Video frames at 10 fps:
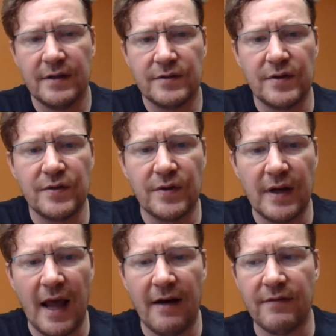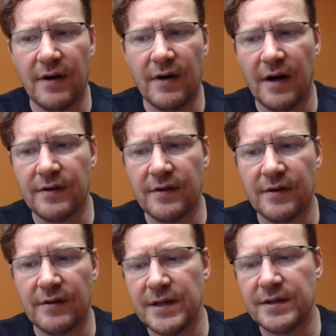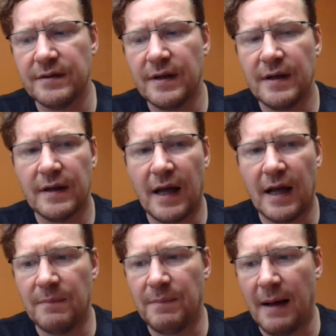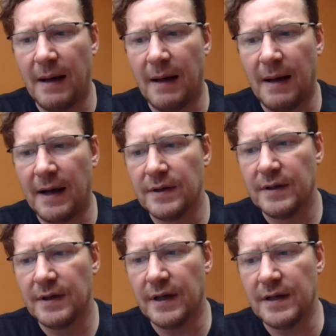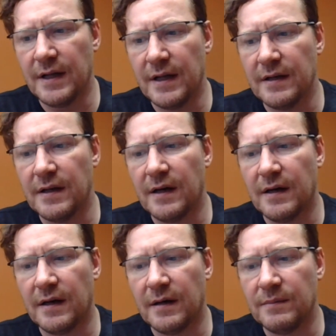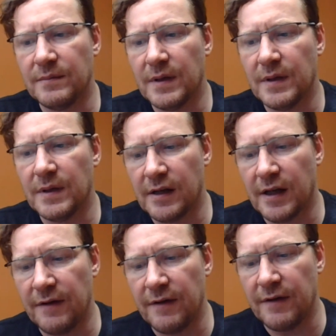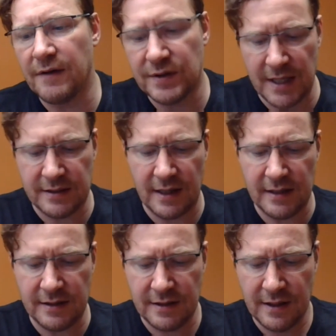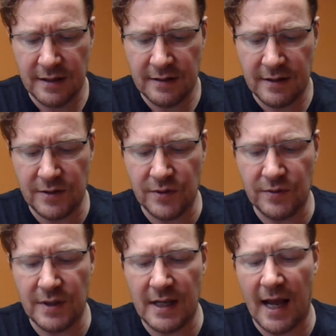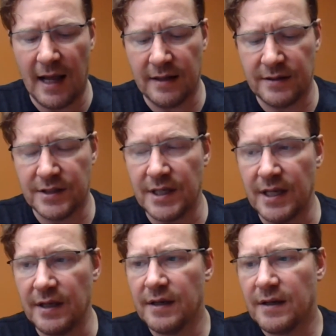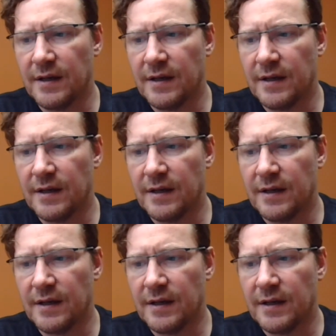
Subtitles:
So you can have other information kind of pop out and give you some insights that you did not see,